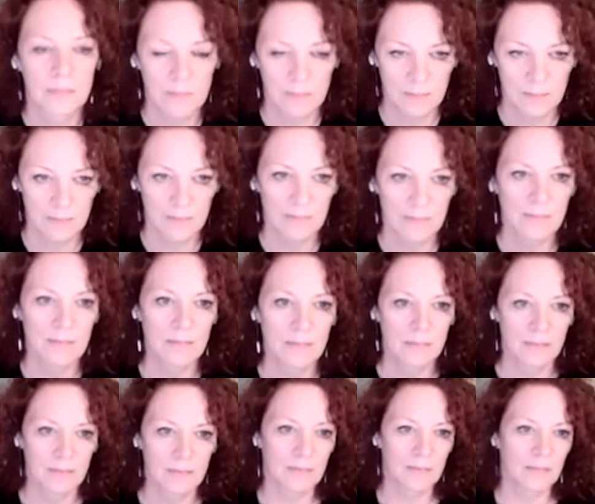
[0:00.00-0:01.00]

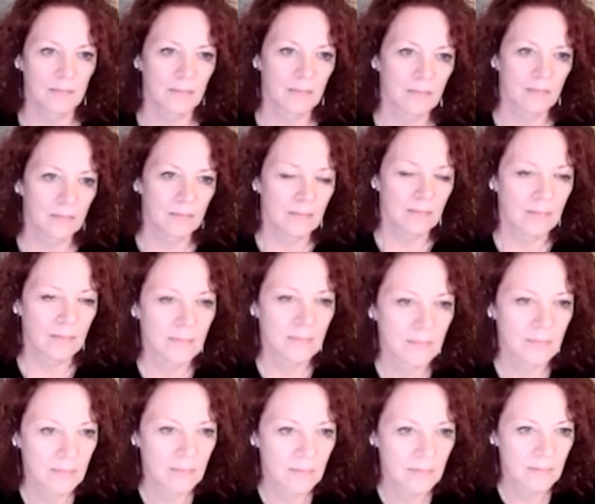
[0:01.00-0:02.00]

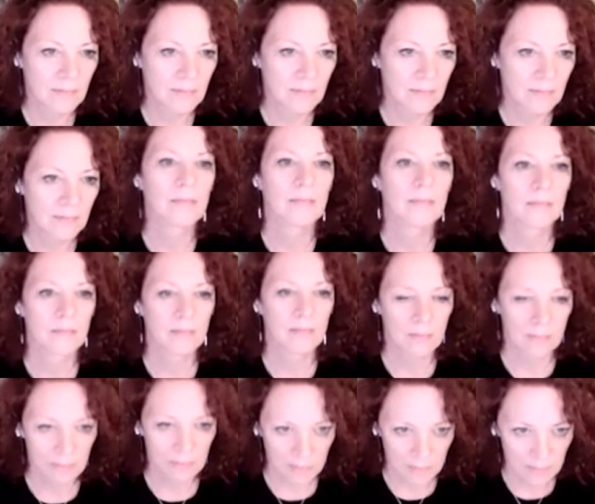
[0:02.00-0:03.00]

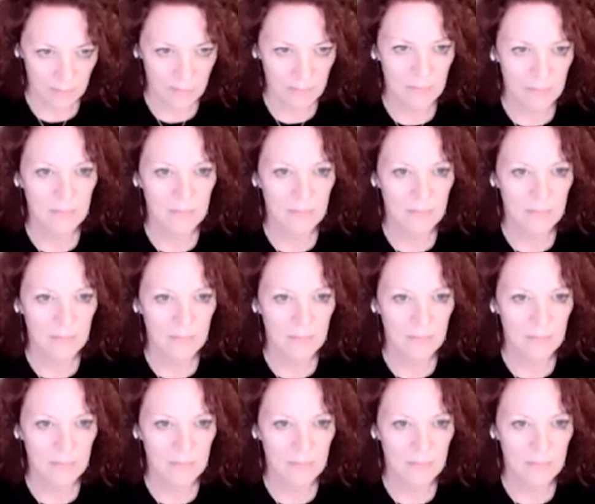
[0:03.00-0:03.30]
(not speaking)